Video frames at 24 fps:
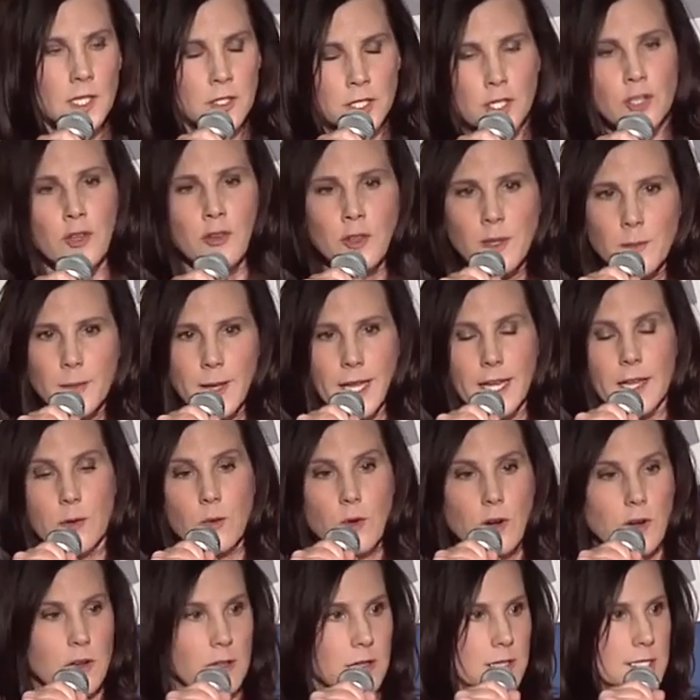You know the painting
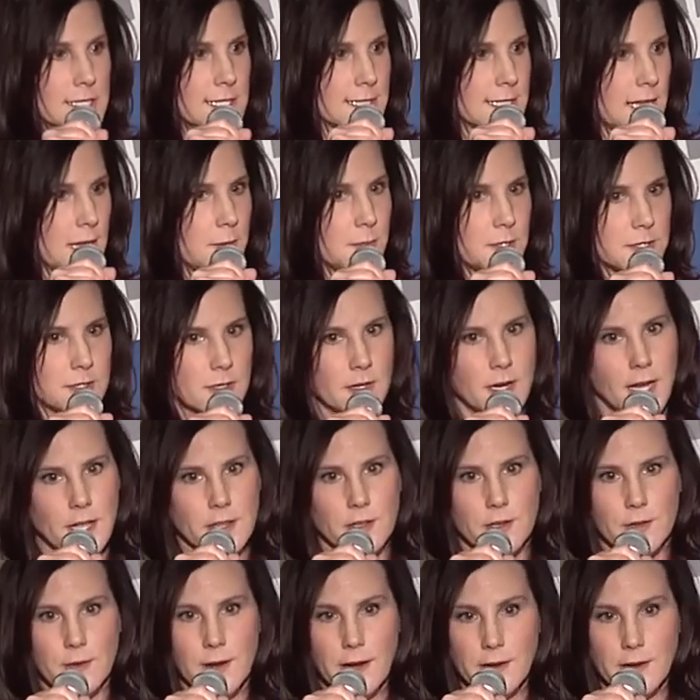where all the disciples are gathered